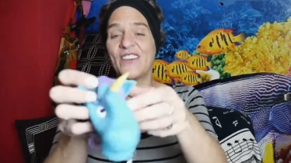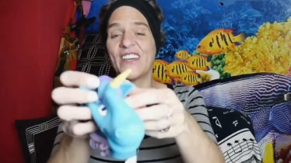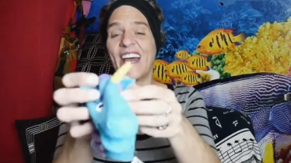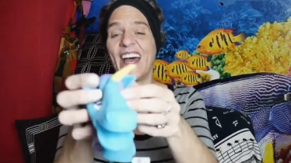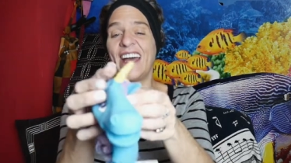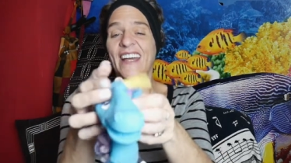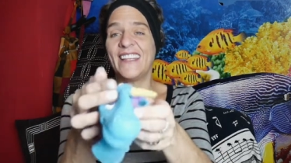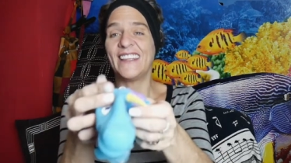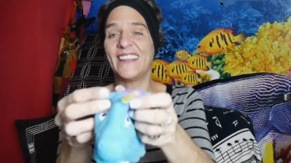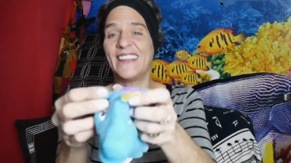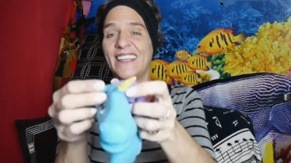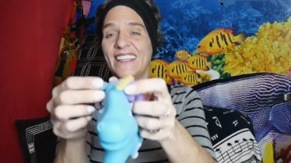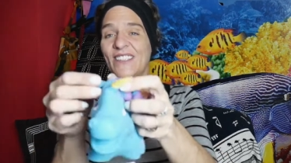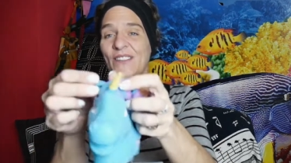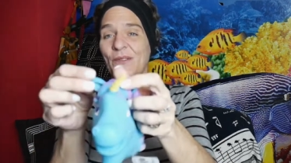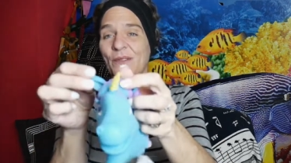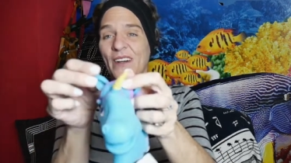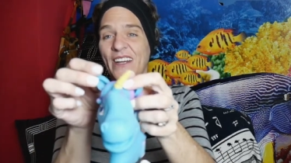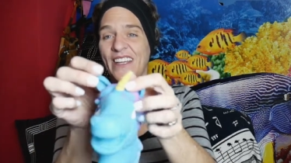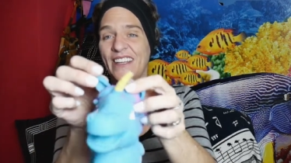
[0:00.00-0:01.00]
get
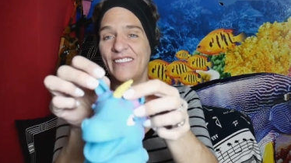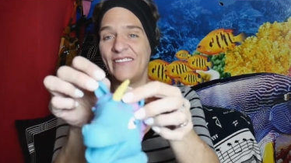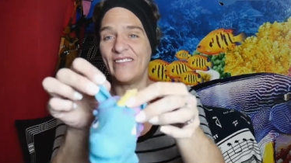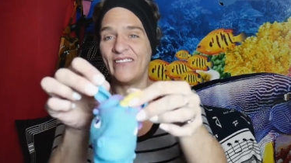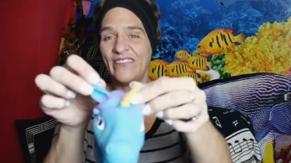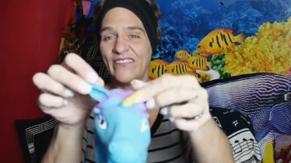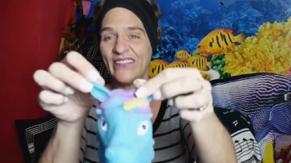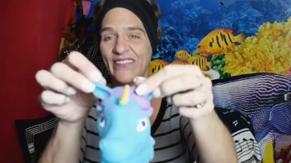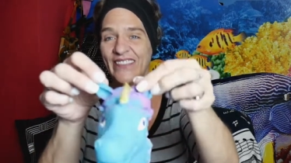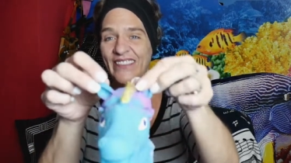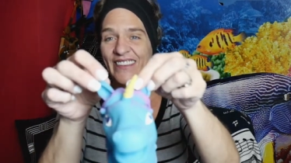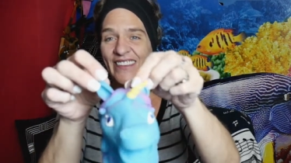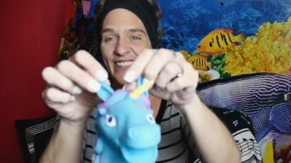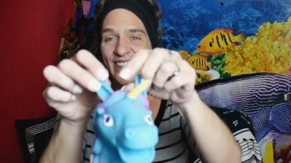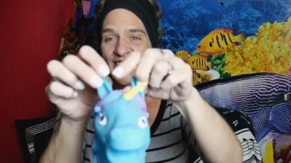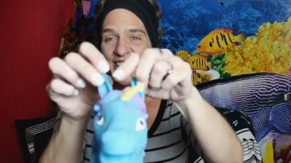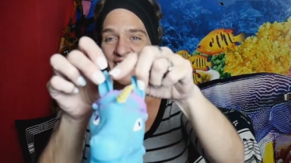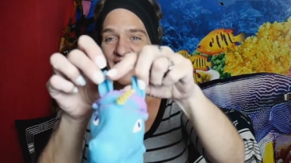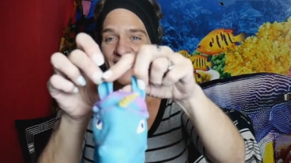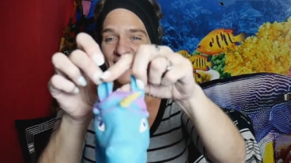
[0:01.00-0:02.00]
this one.
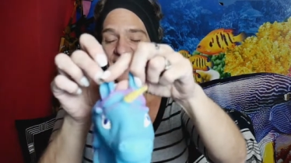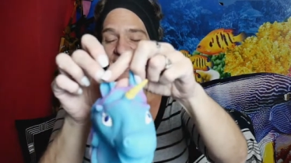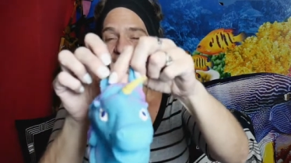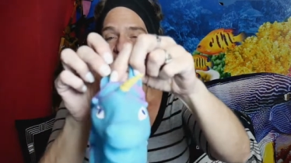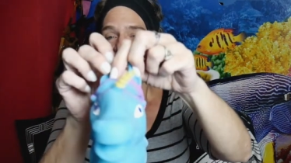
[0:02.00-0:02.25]
This is,